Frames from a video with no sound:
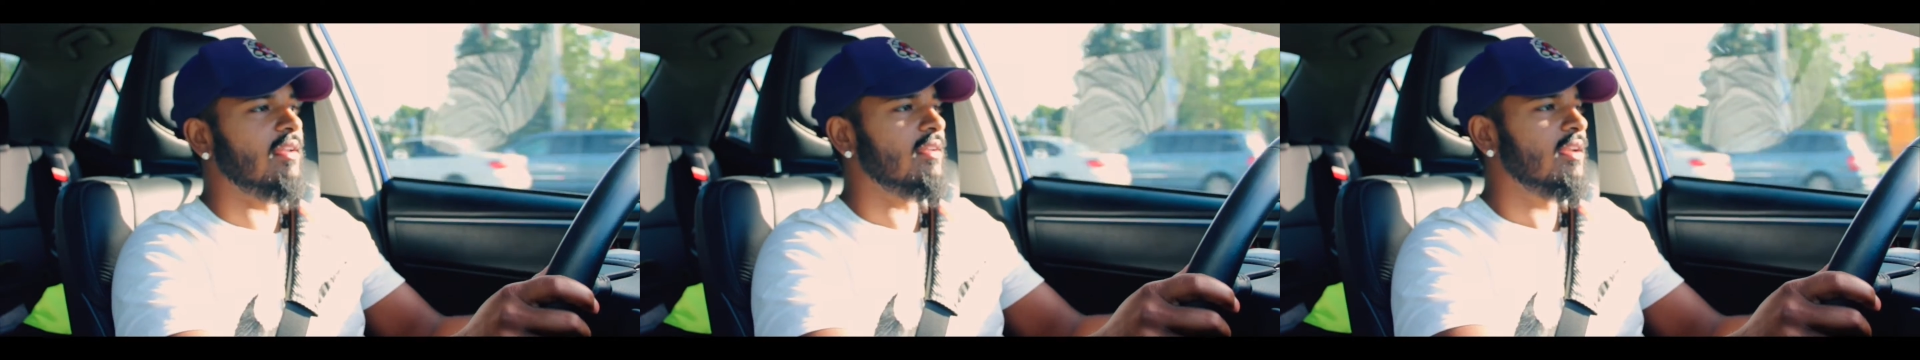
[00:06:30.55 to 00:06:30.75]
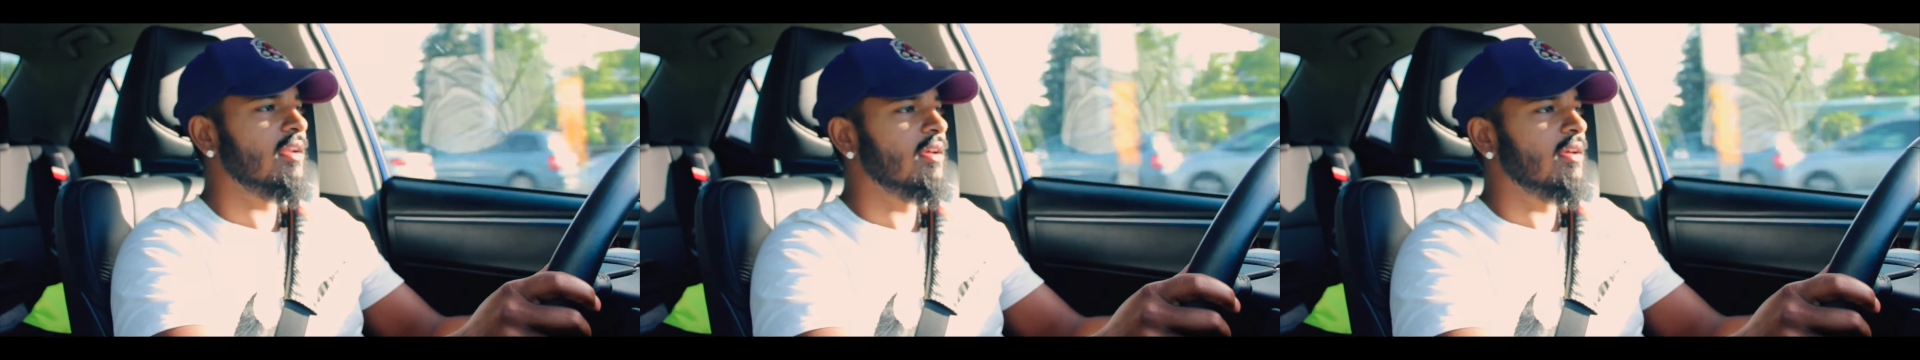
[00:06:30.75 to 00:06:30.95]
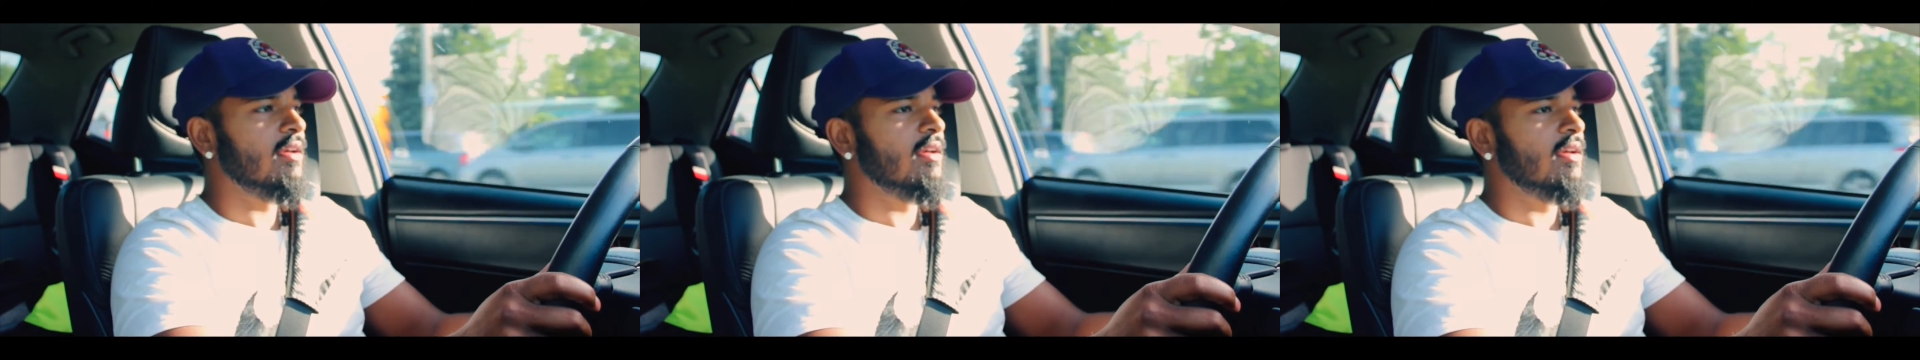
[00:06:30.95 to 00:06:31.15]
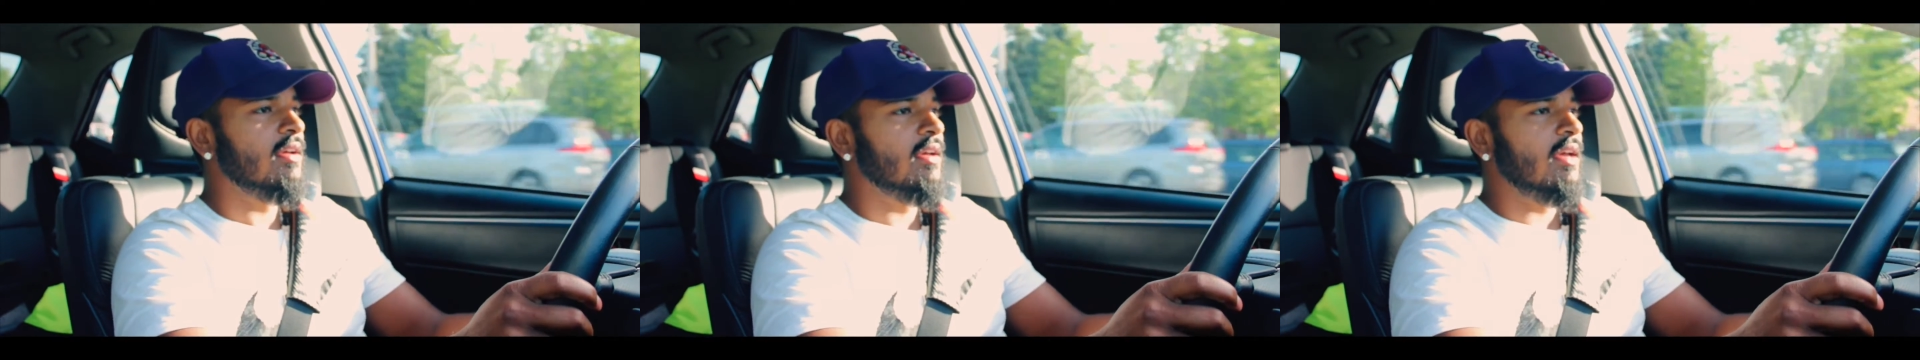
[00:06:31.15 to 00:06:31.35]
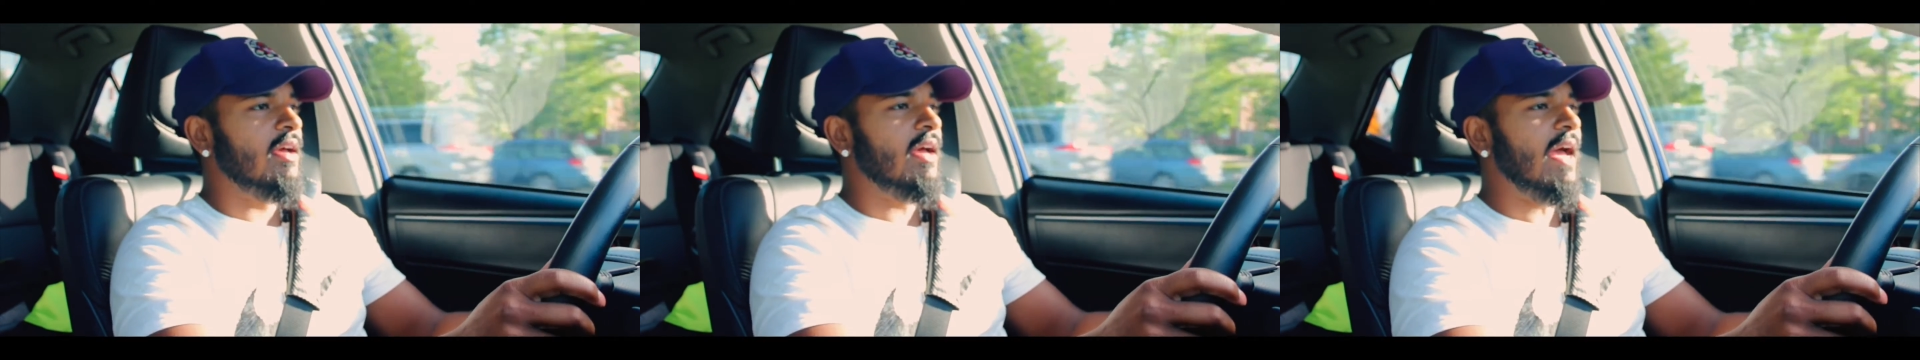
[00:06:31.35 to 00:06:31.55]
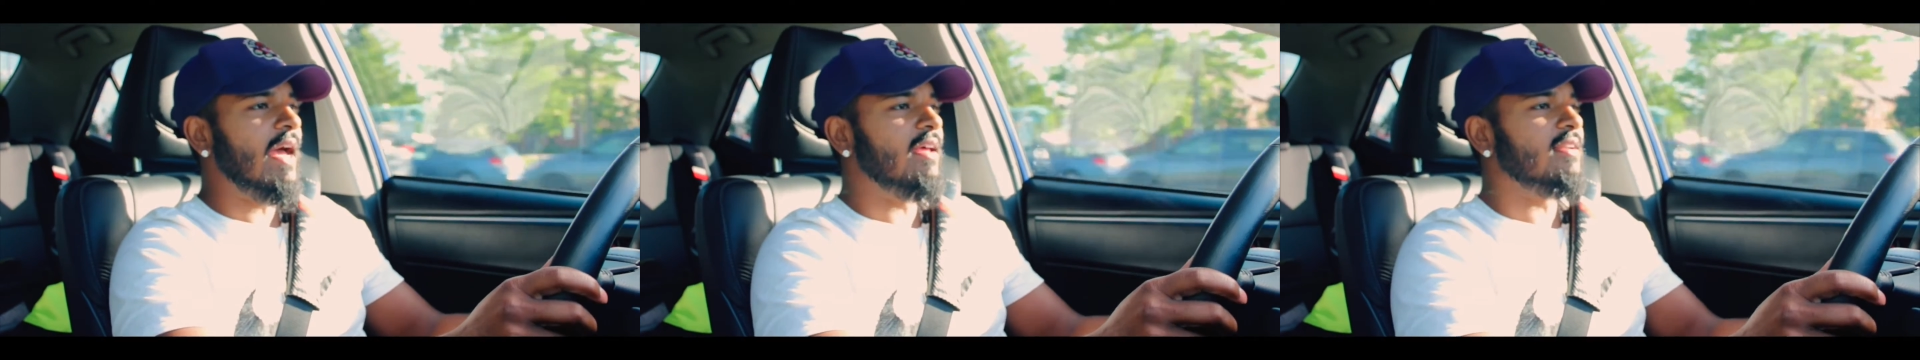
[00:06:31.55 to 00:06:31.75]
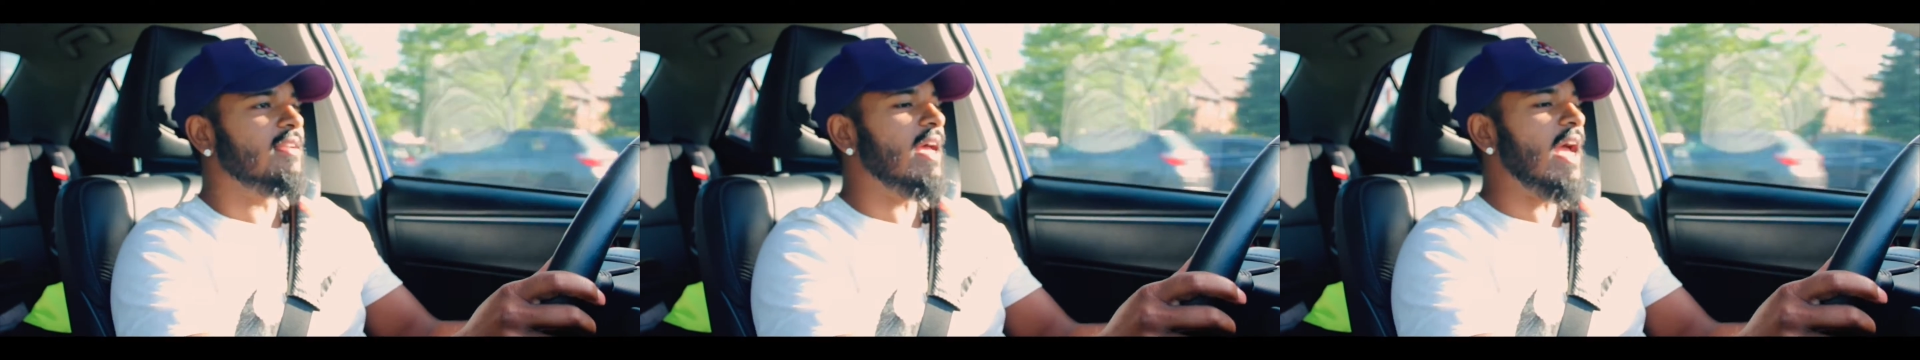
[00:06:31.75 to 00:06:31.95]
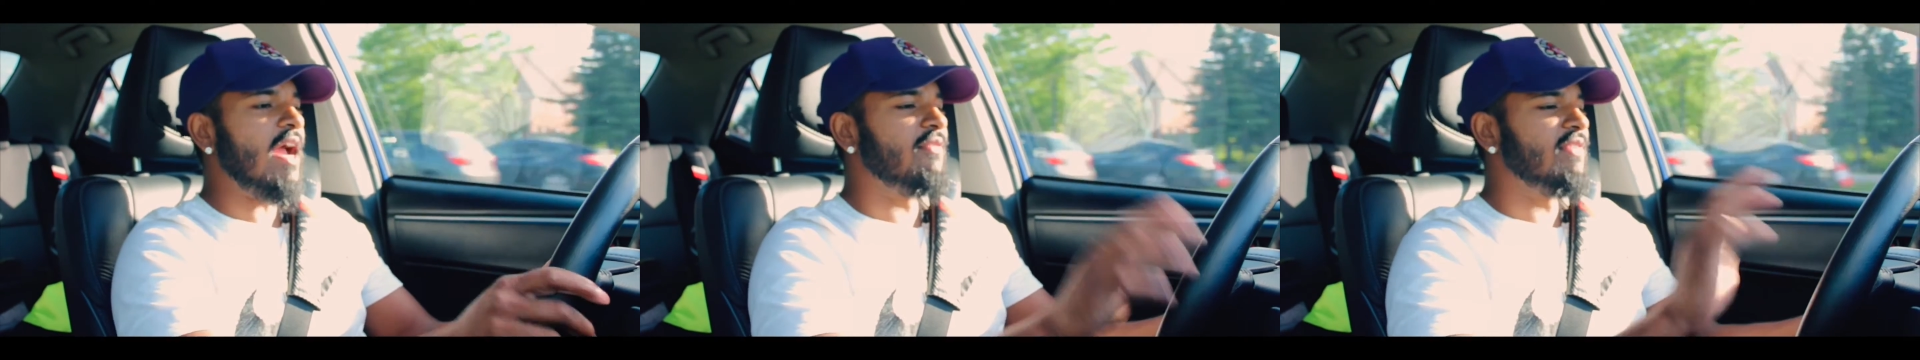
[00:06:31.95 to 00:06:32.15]

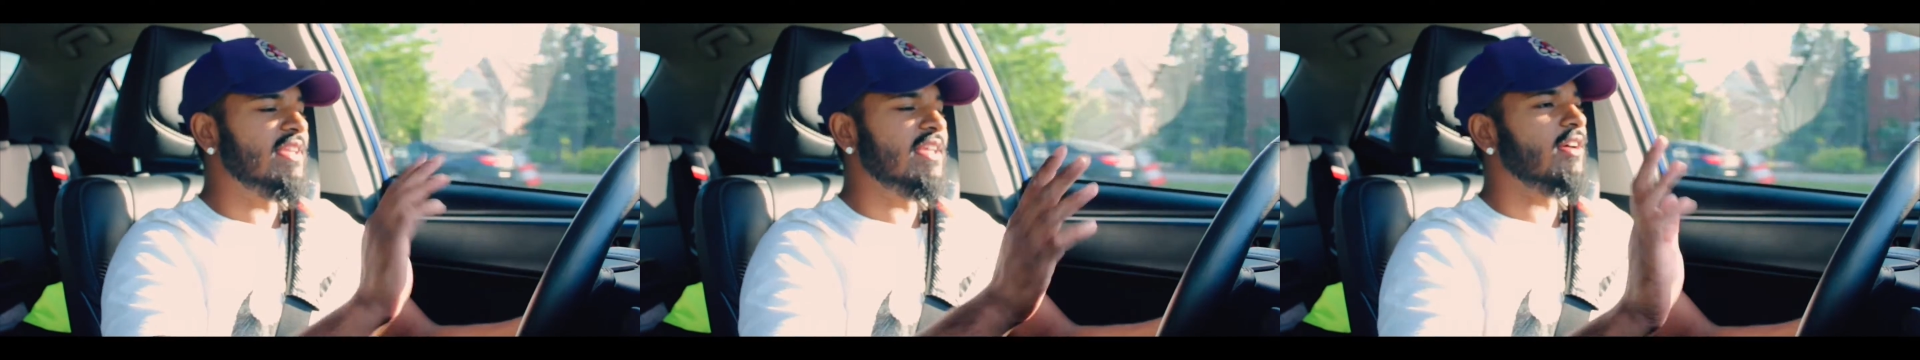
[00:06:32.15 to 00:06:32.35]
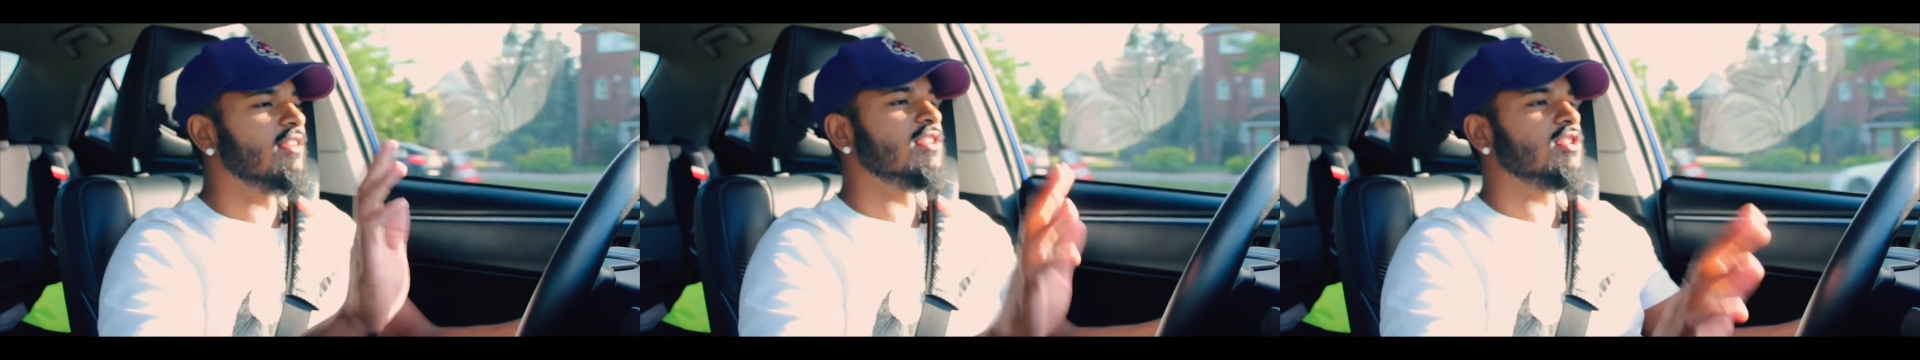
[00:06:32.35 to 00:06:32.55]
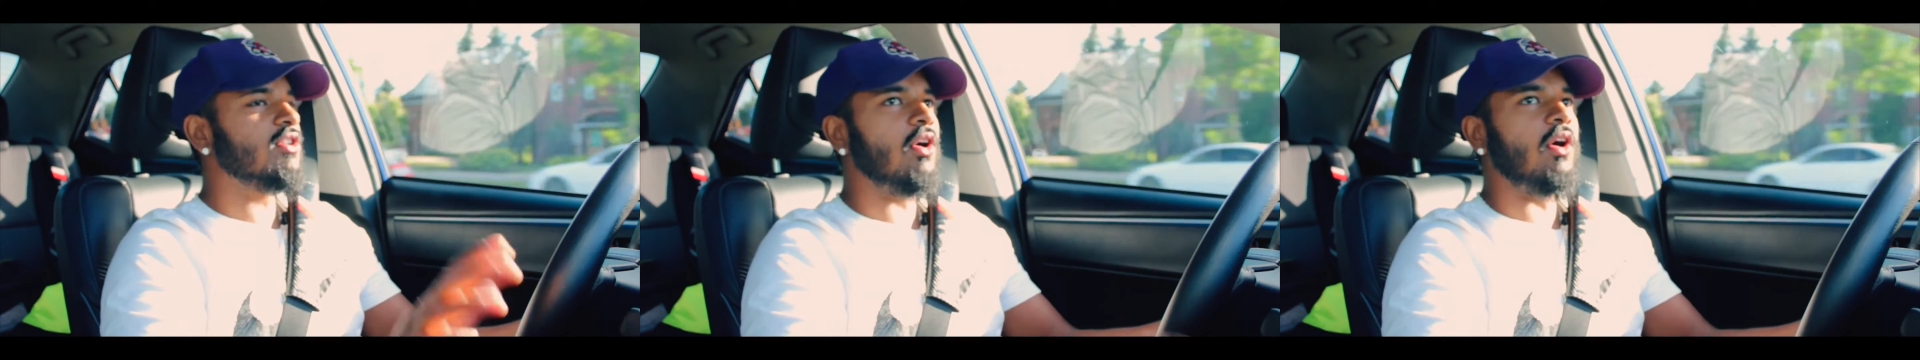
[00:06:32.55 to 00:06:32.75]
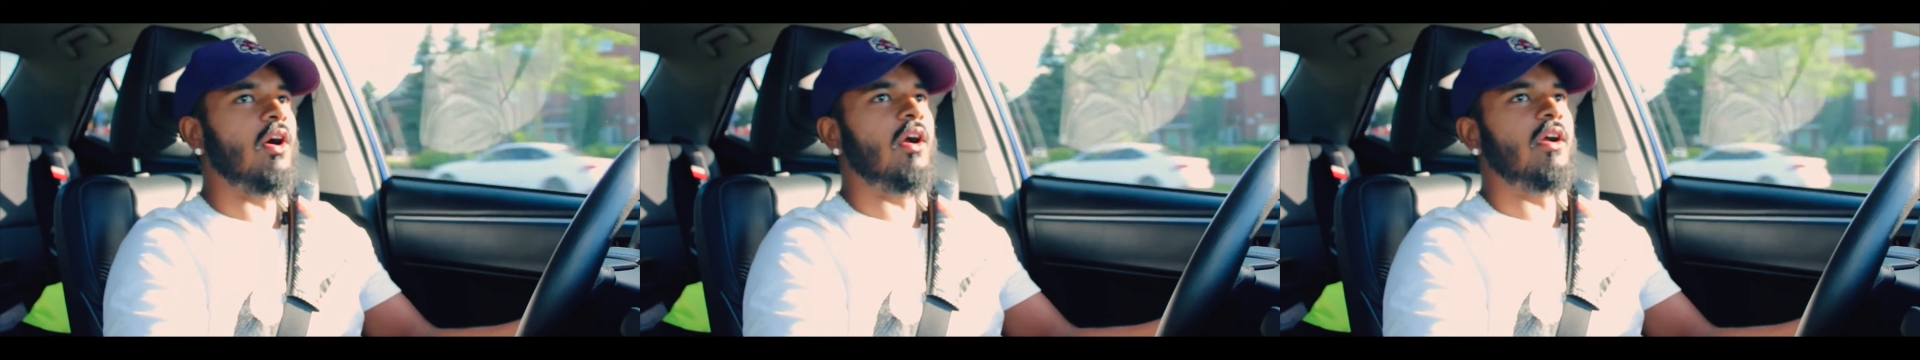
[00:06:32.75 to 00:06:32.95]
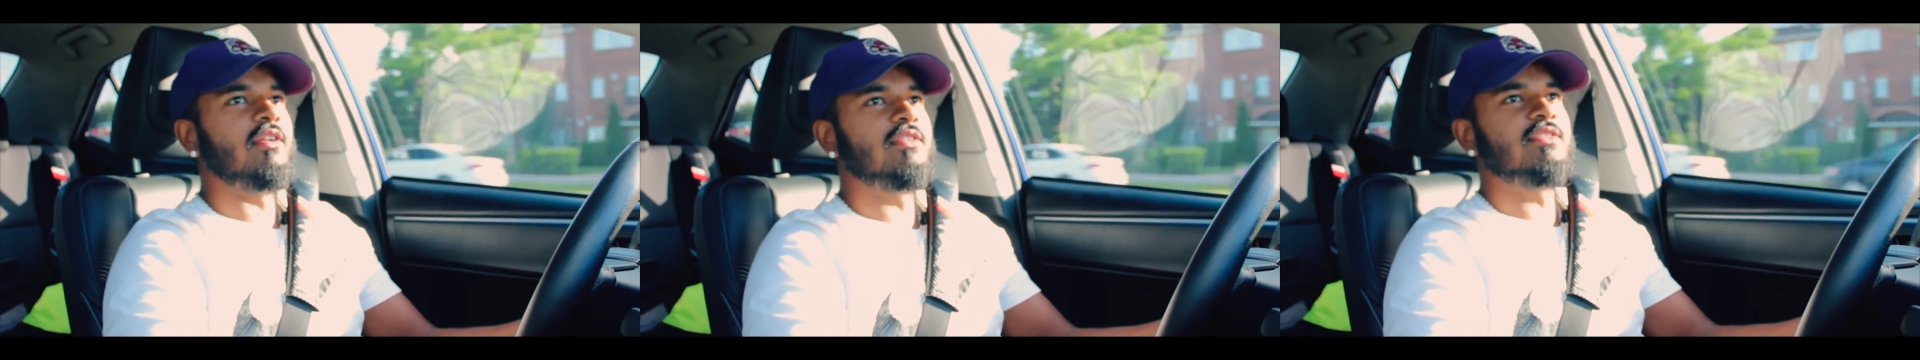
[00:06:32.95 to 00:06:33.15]
and everything on this car,